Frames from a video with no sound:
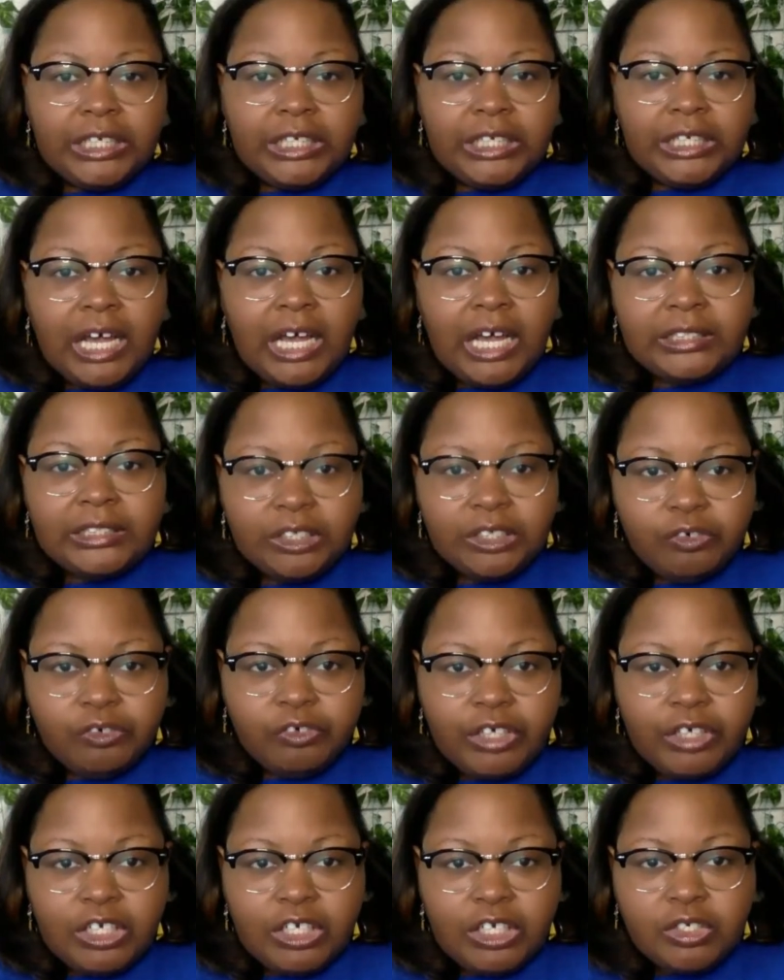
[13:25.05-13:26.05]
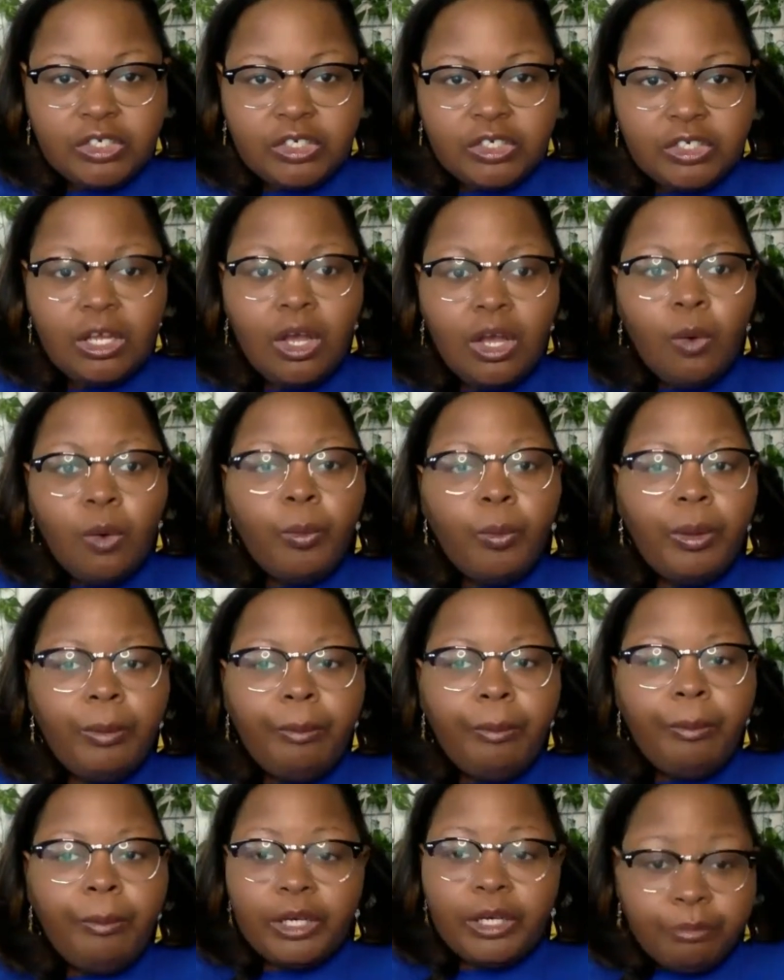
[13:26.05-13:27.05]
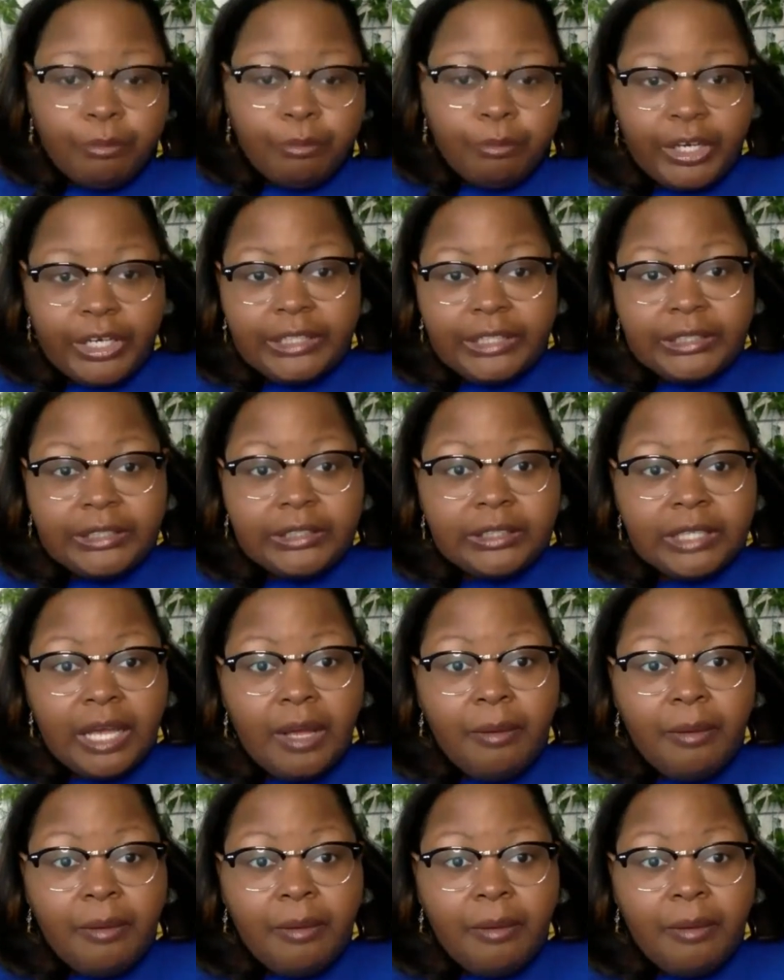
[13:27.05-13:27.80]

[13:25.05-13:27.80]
content creation with bigger brands.